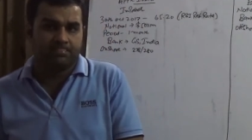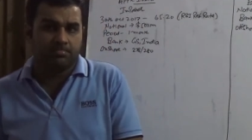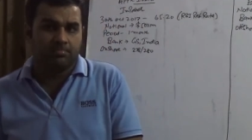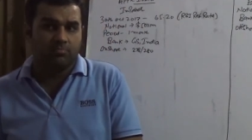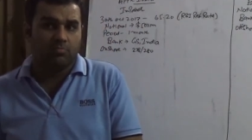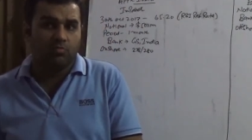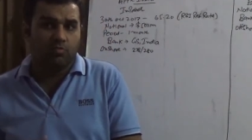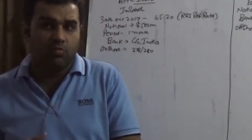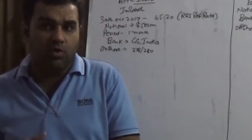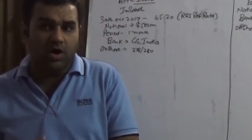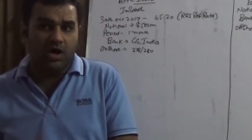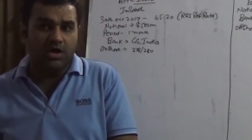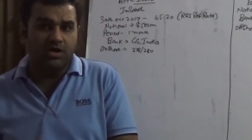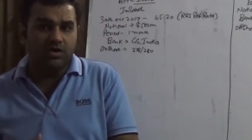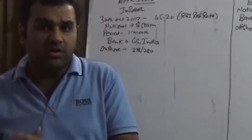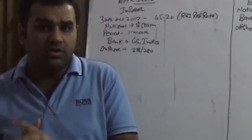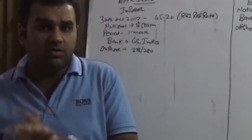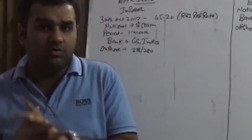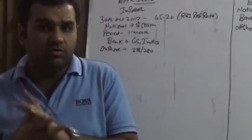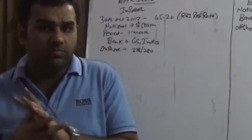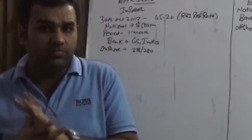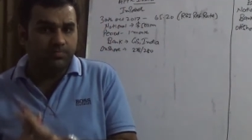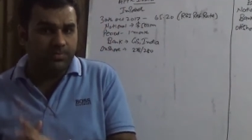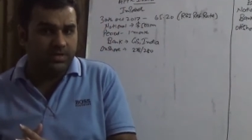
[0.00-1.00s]
1
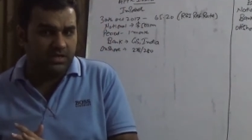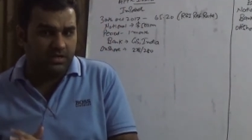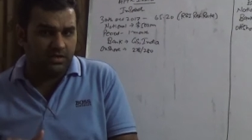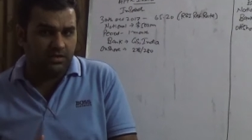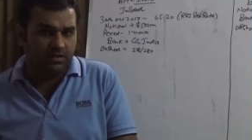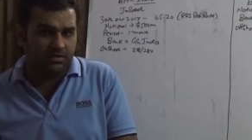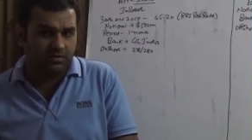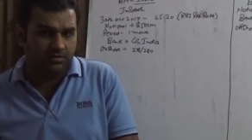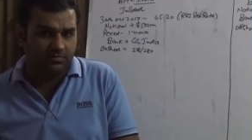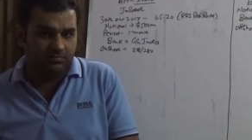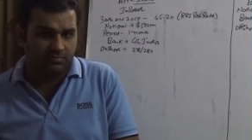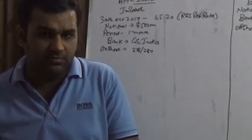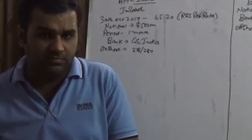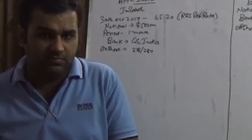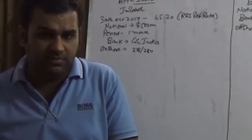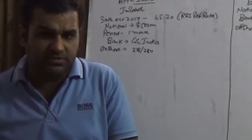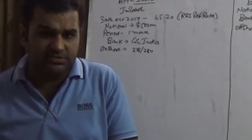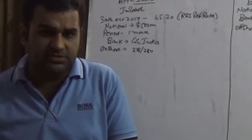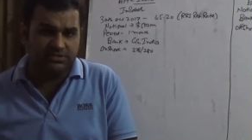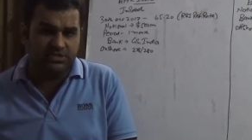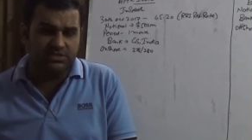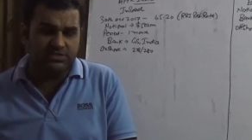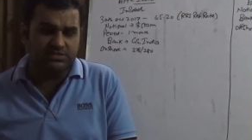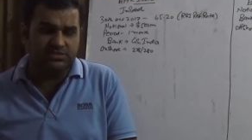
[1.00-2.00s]
rupee,
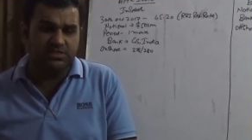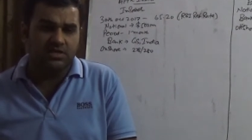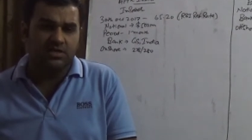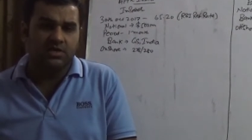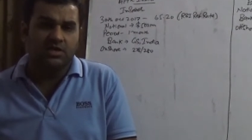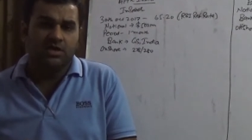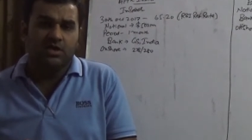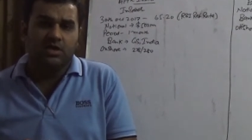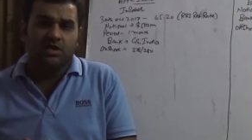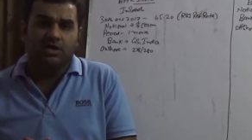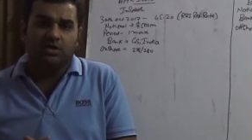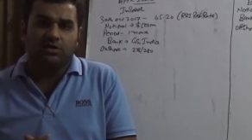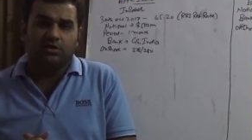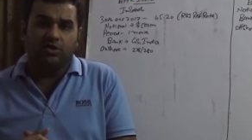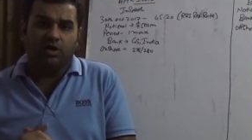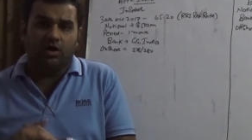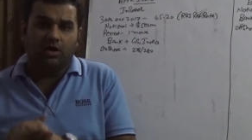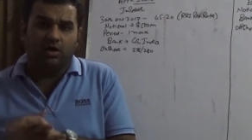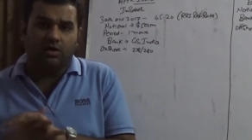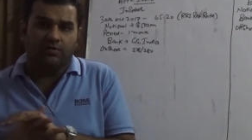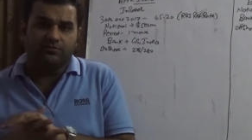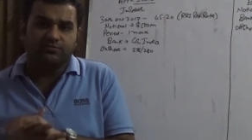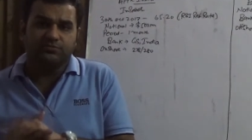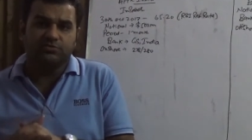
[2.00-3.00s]
which is the
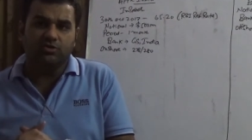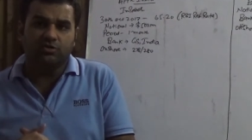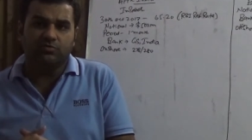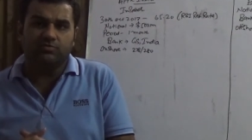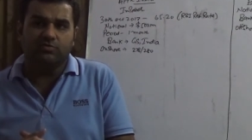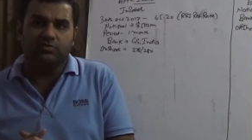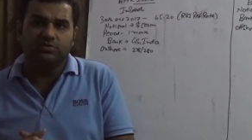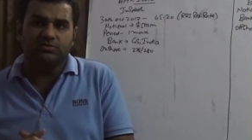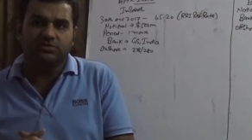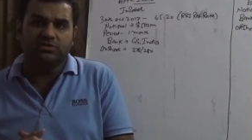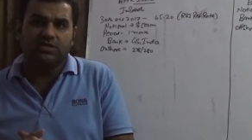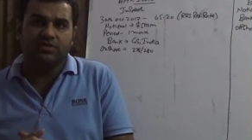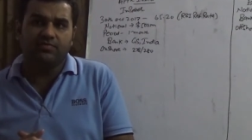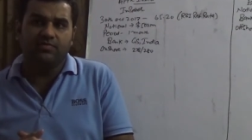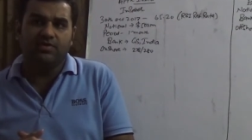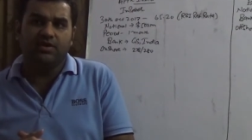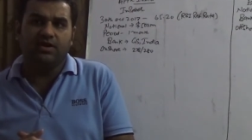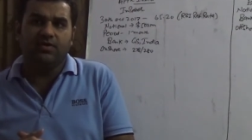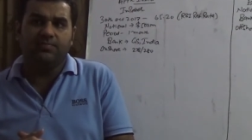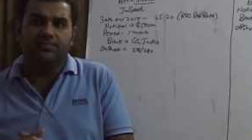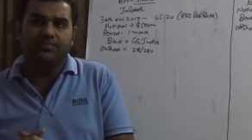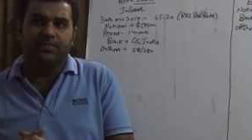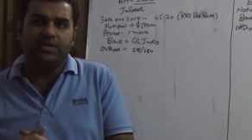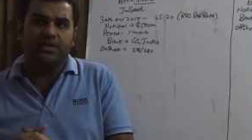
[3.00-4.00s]
offshore was
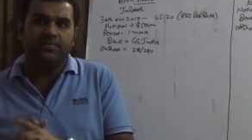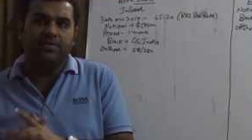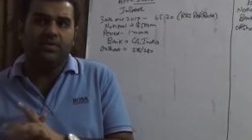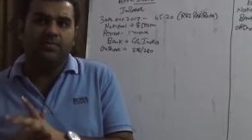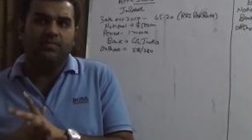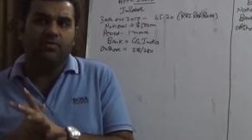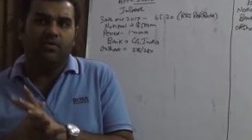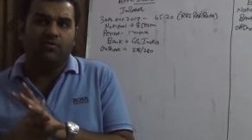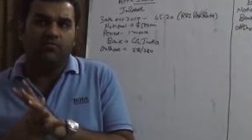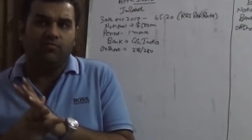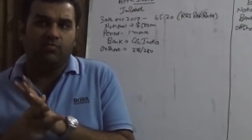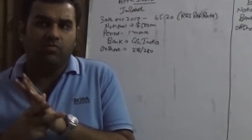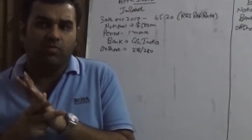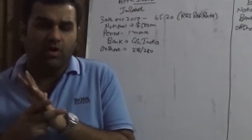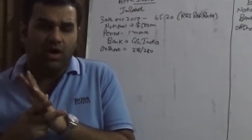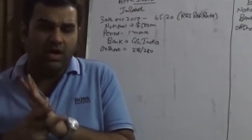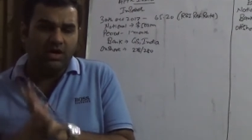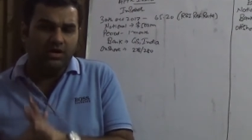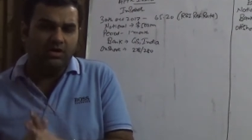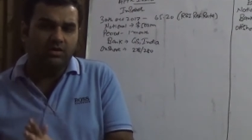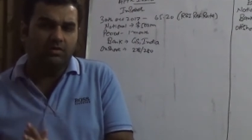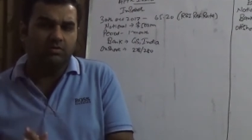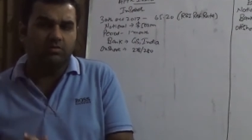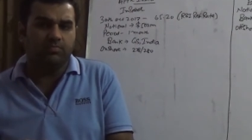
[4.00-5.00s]
giving a premium of
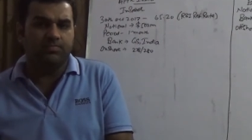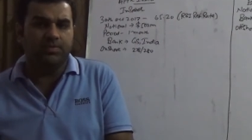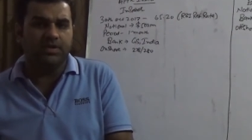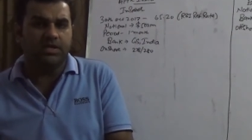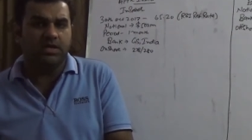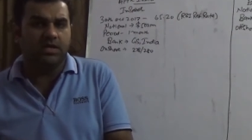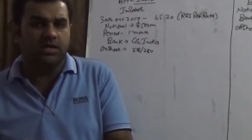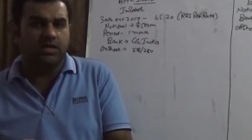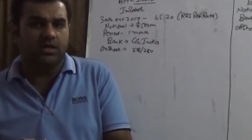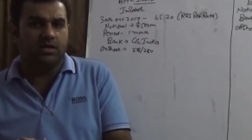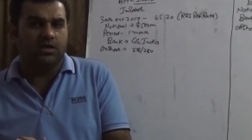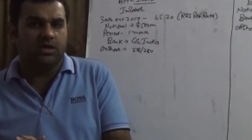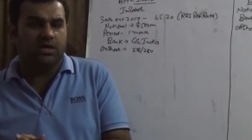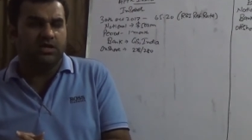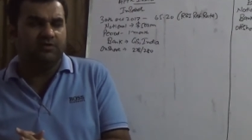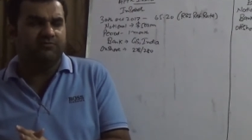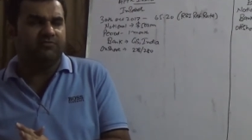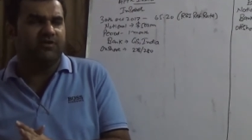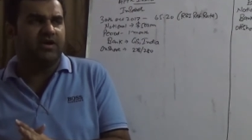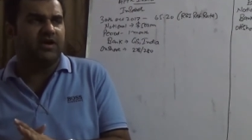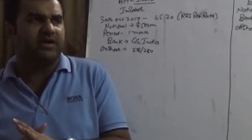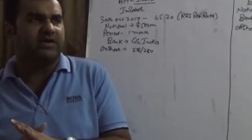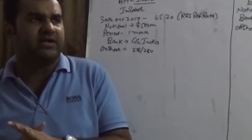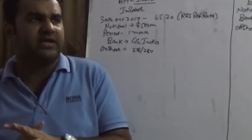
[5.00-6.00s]
1 rupee in
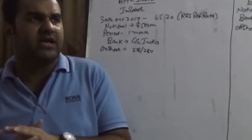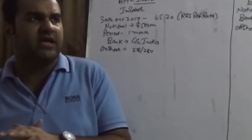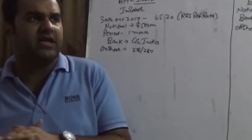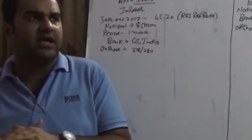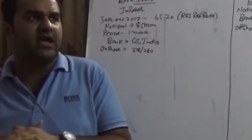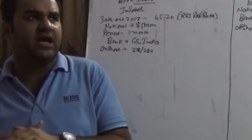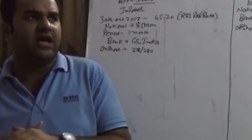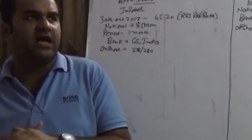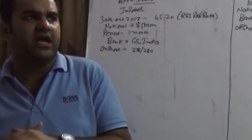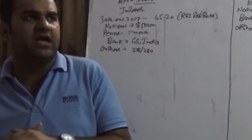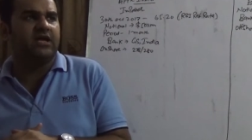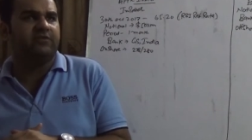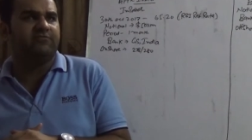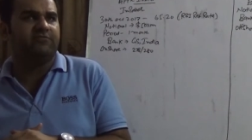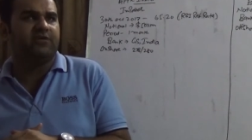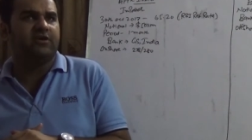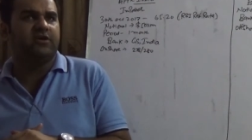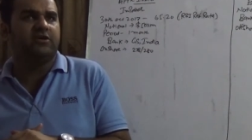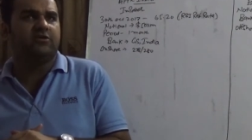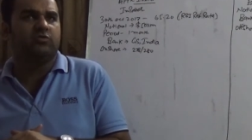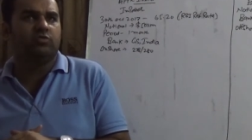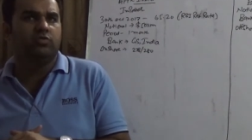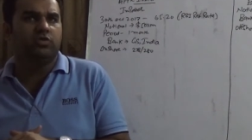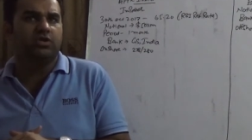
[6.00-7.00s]
fact I, I, if i
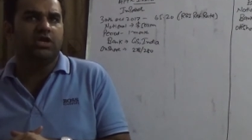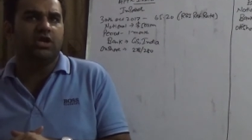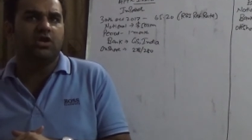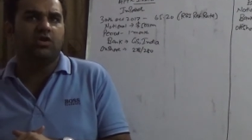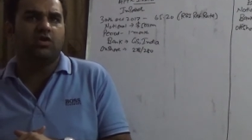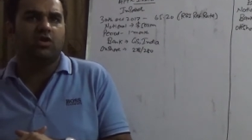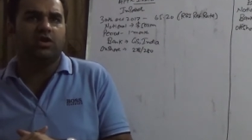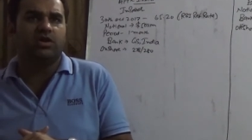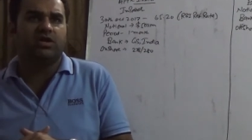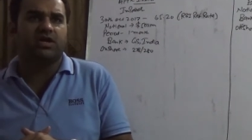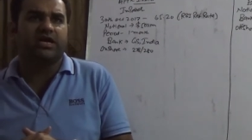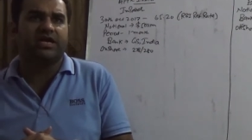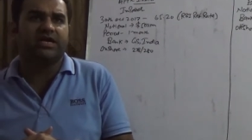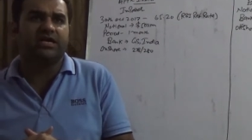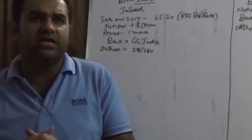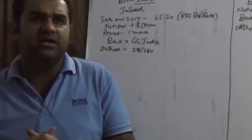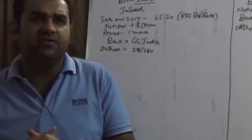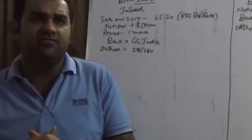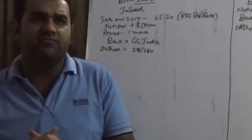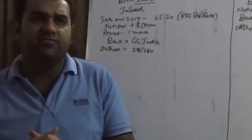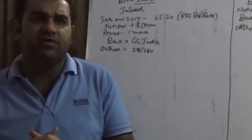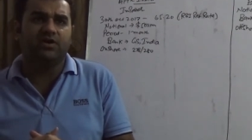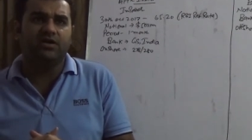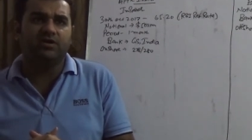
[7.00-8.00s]
do recall
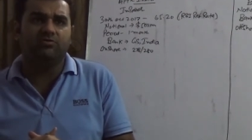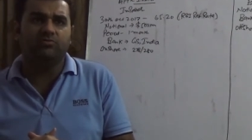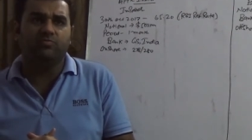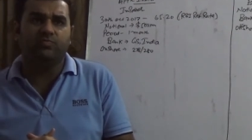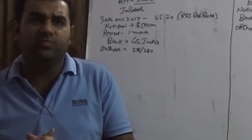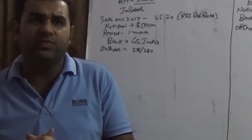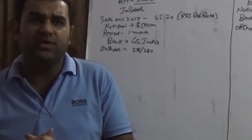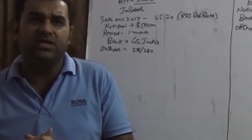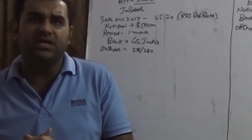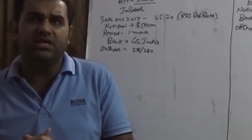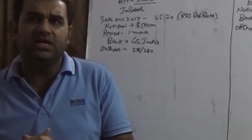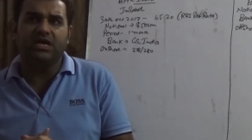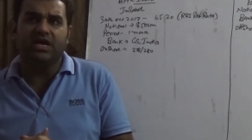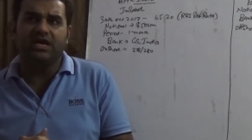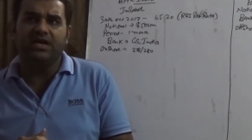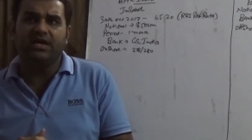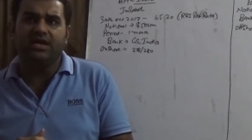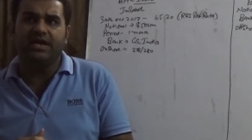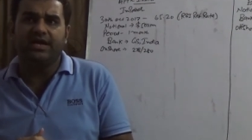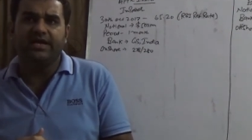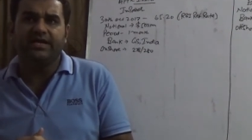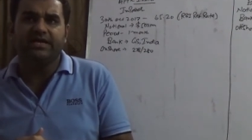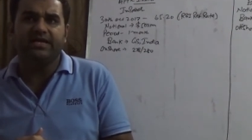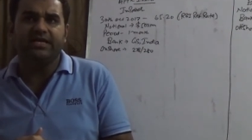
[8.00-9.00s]
rightly 1 rupee and
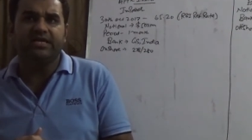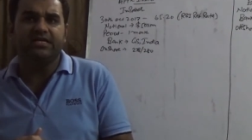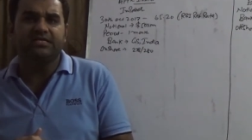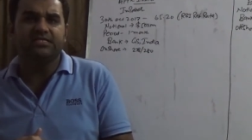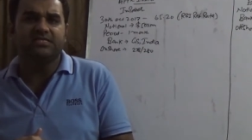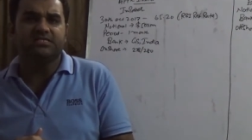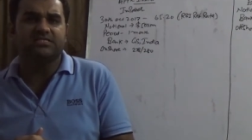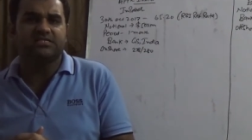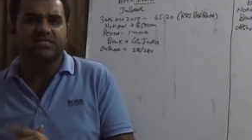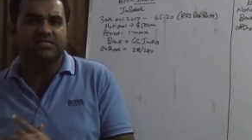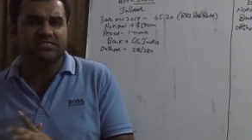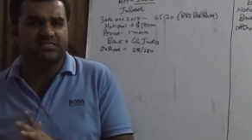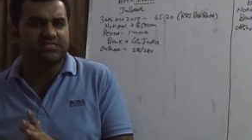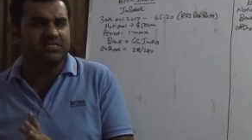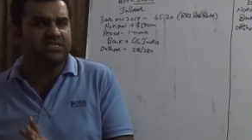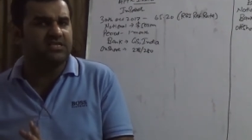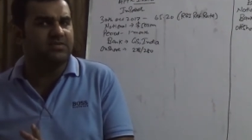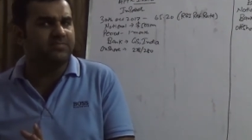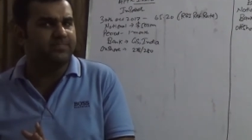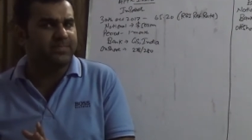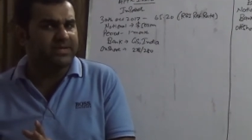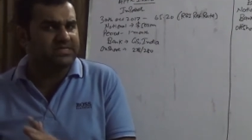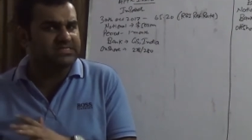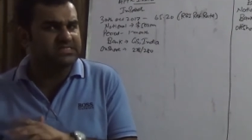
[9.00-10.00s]
18
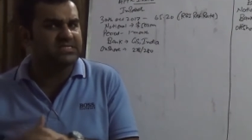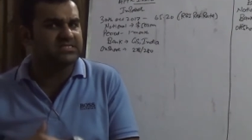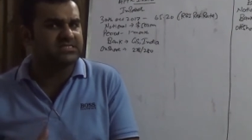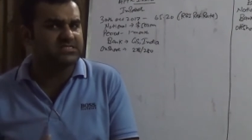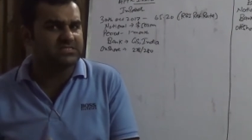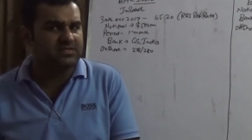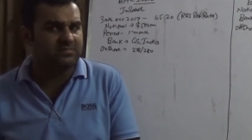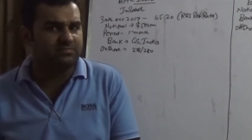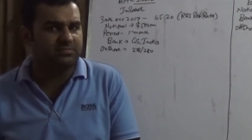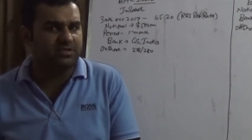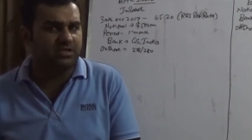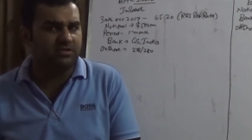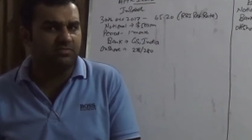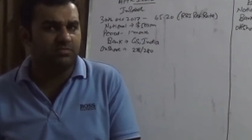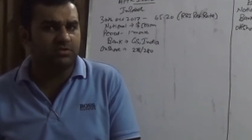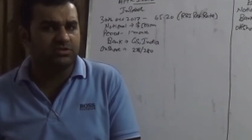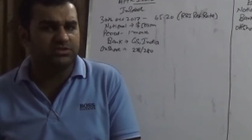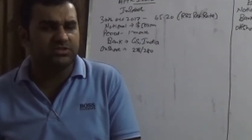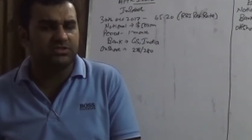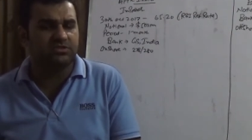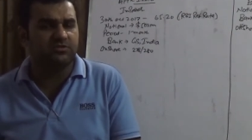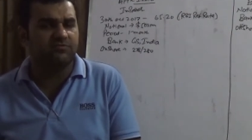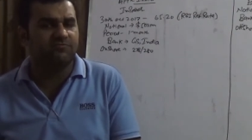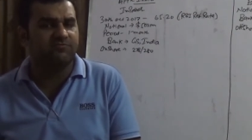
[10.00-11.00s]
16 paisa something
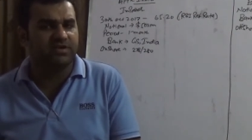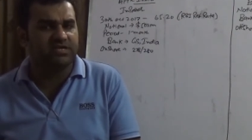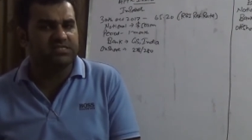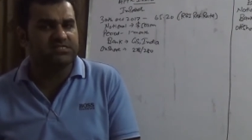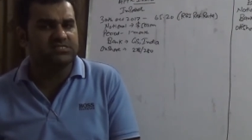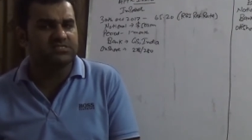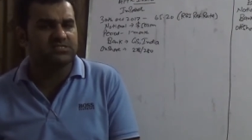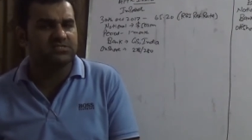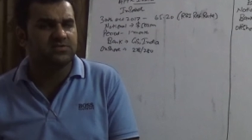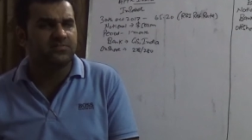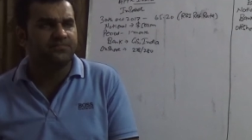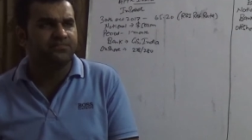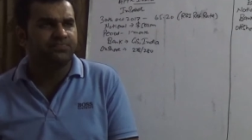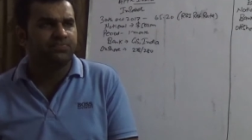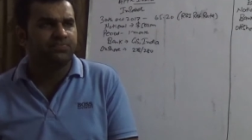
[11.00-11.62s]
was the difference